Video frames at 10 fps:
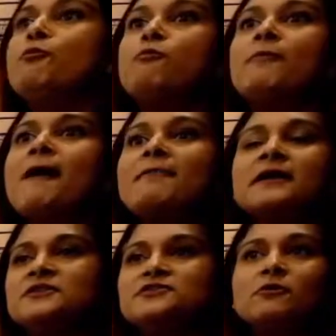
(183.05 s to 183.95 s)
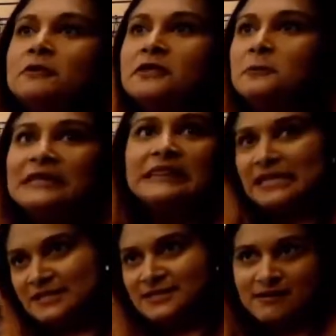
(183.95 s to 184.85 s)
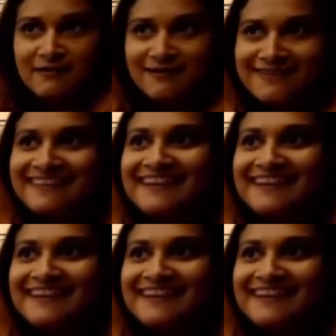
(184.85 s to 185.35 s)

Republicans don't really win things here.